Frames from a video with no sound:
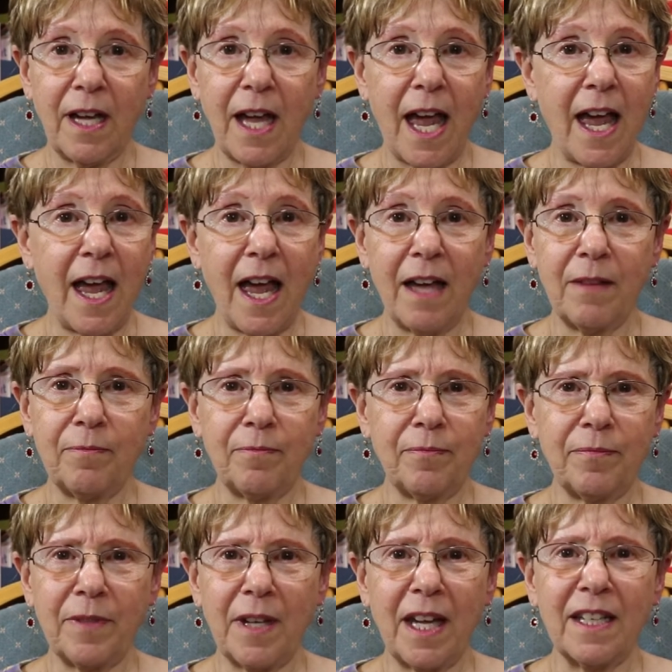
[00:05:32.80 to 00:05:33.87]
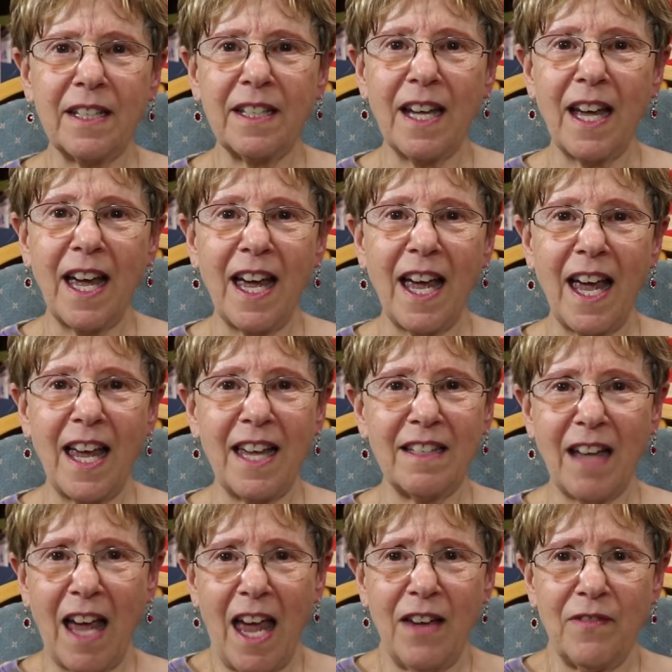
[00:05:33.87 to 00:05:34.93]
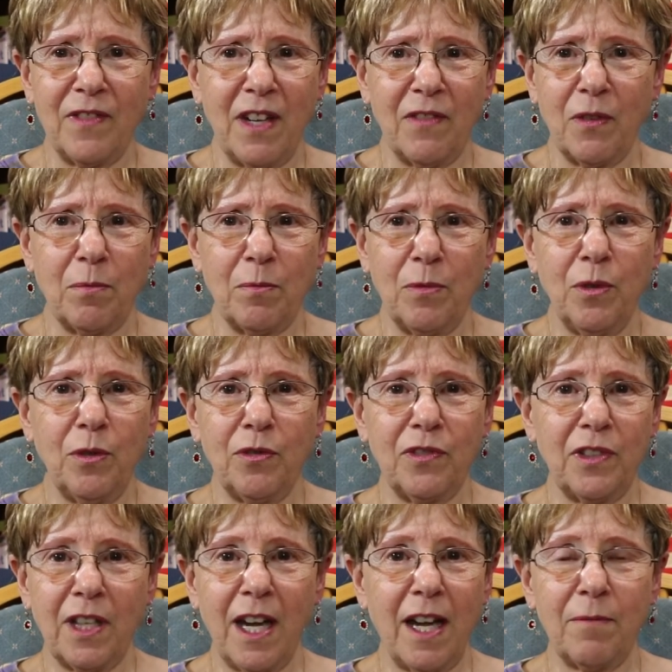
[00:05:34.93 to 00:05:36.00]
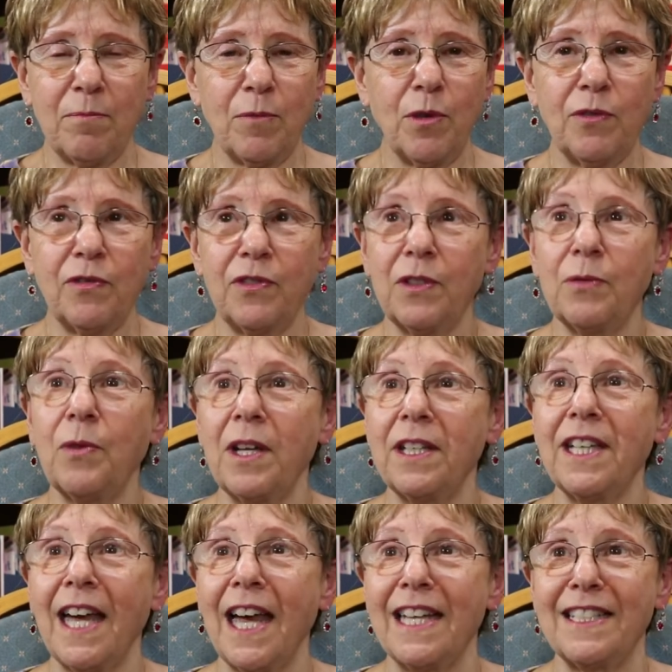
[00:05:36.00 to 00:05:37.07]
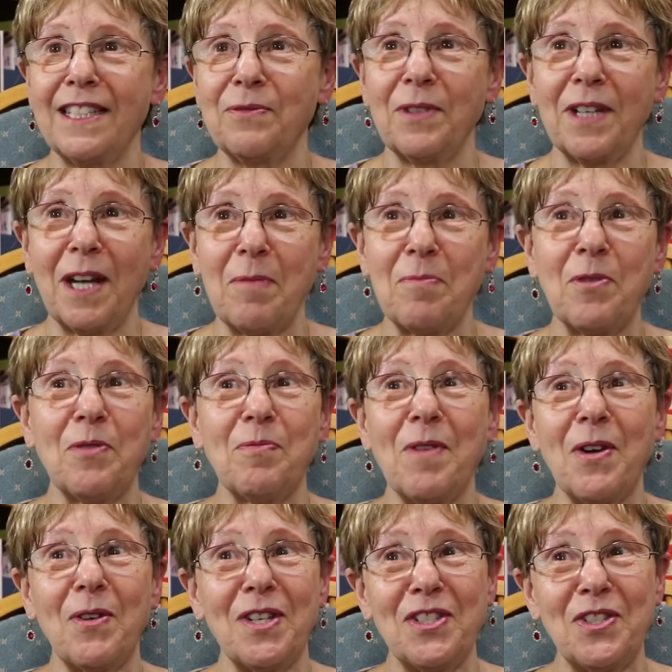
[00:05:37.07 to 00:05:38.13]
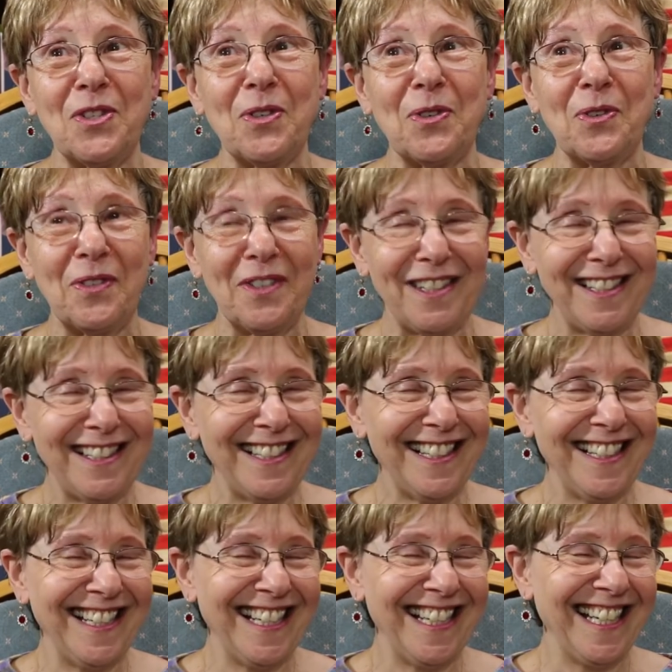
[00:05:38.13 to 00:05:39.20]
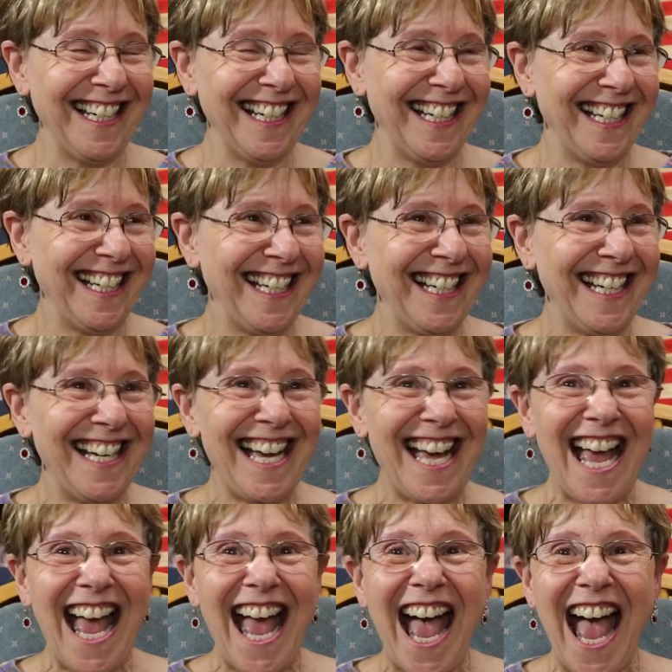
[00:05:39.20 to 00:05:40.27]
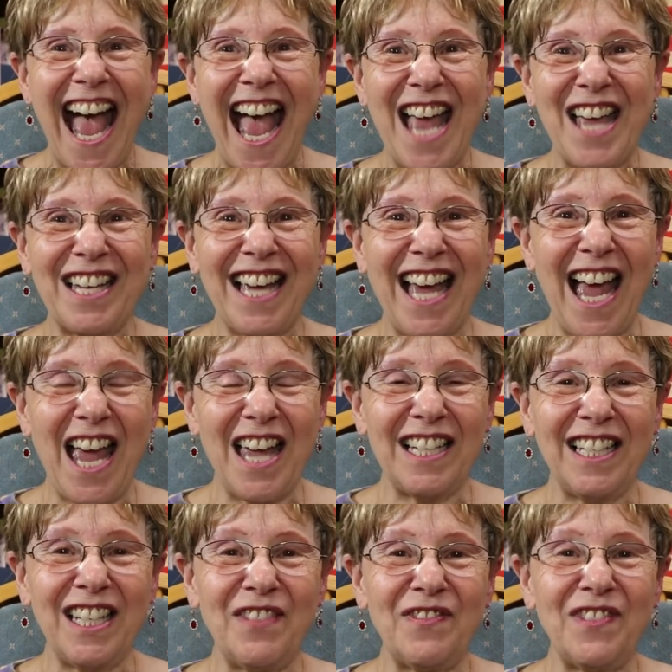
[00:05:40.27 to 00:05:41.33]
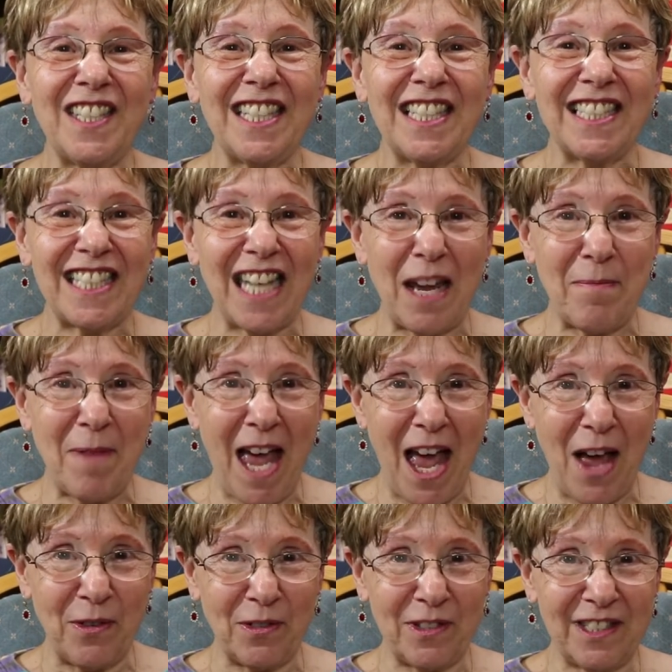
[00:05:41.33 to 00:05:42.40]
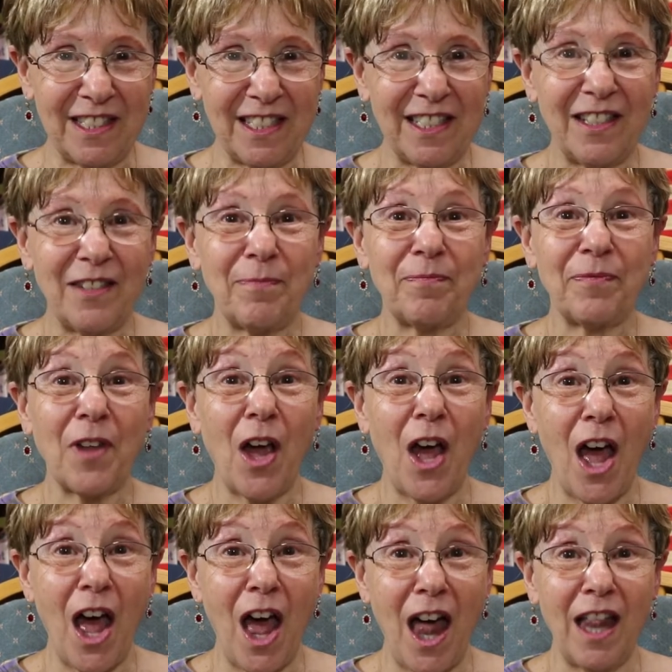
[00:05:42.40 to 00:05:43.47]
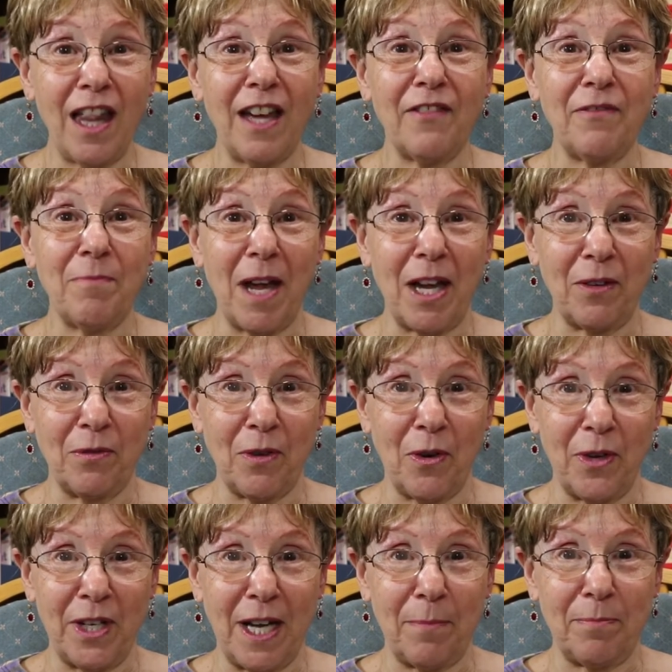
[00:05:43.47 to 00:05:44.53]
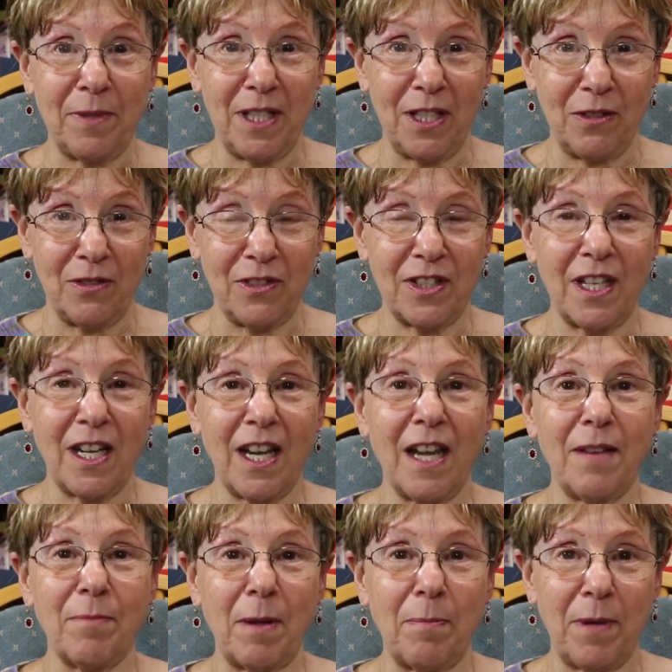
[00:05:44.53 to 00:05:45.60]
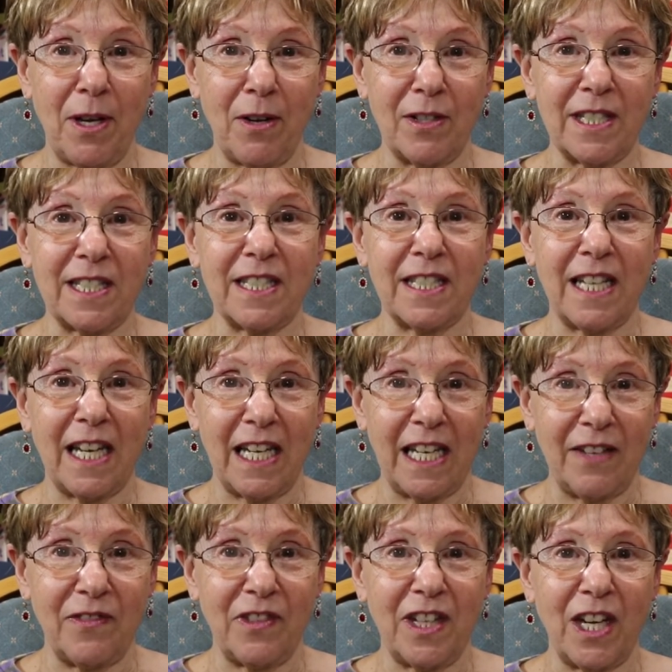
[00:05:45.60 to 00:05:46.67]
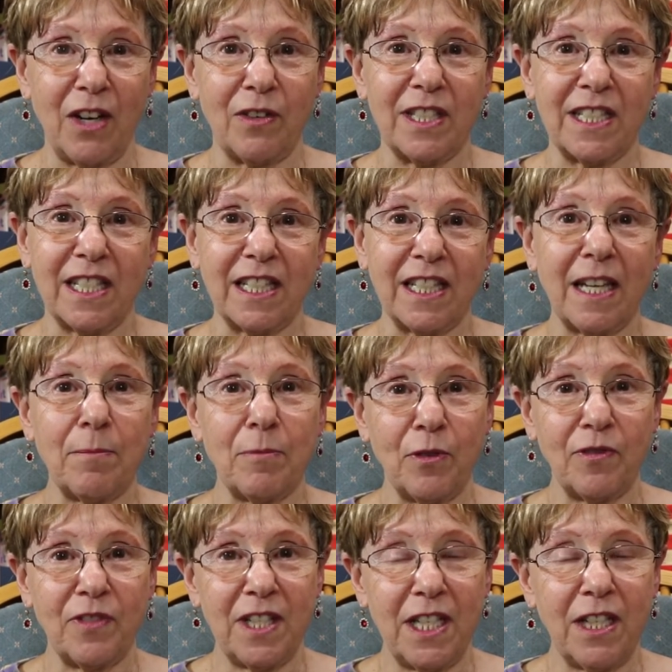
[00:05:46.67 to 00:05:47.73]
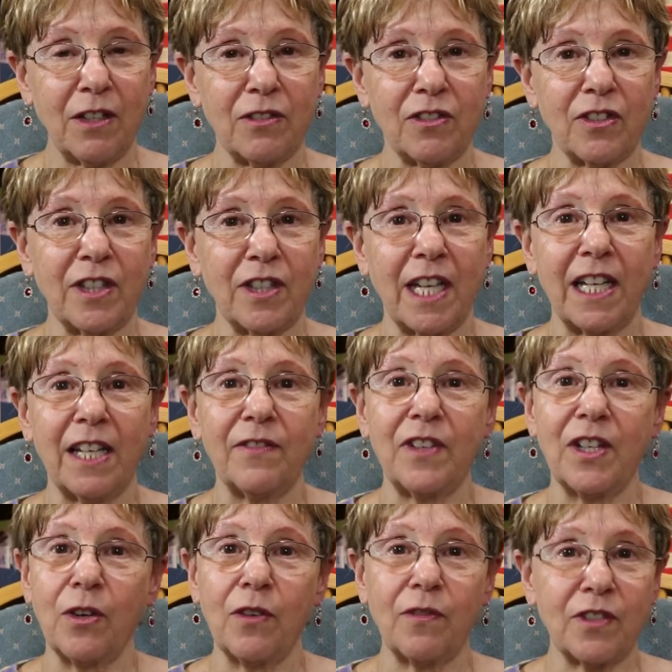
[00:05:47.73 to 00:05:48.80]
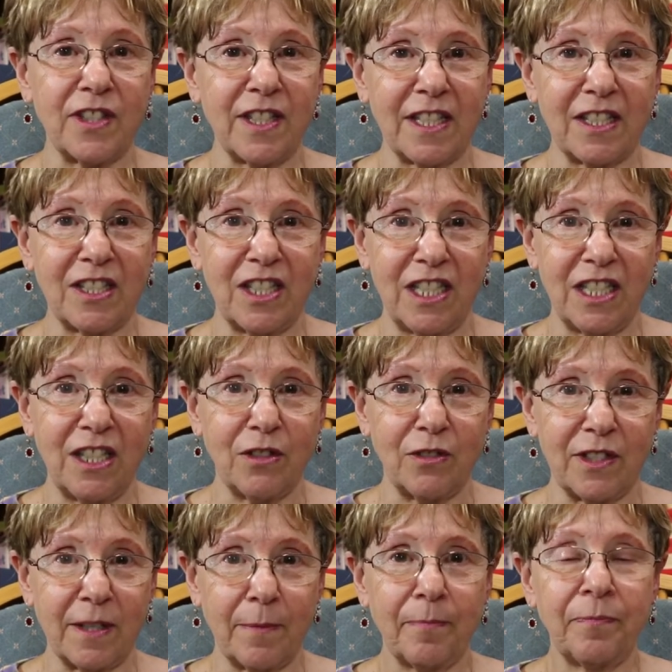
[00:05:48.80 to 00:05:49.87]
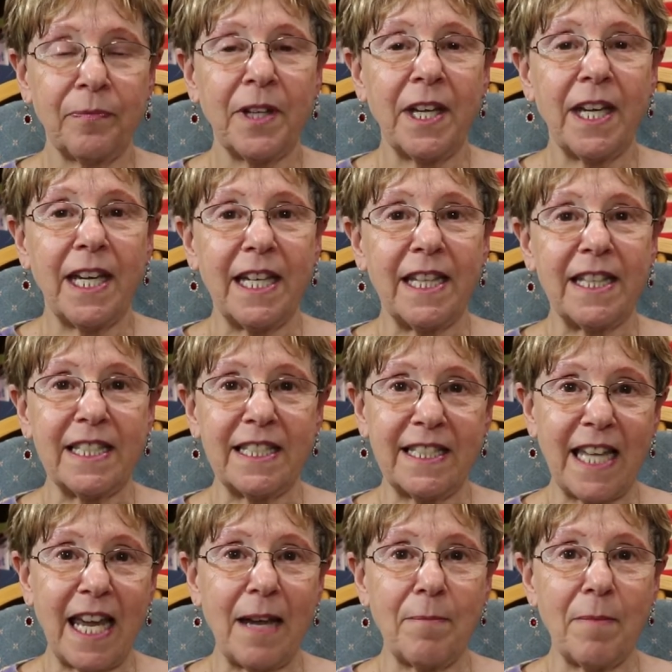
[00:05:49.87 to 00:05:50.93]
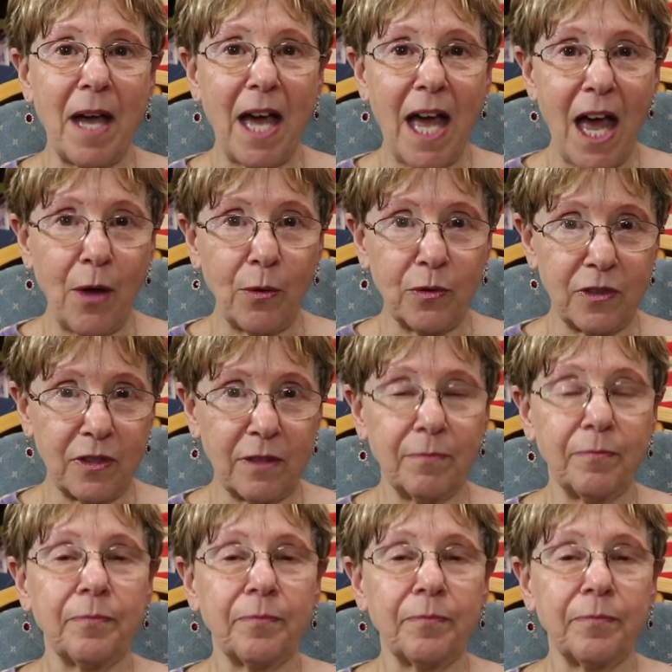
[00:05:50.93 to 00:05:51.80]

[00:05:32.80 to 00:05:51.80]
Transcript: I, I, and I I have never moved. I yes, moved. Well, yeah, I did when I we, married we moved you. Once. Well, we've moved twice. I I lived in the same house all of my growing up years, and my parents lived there until they moved here. So they lived there over 60 years in the same house.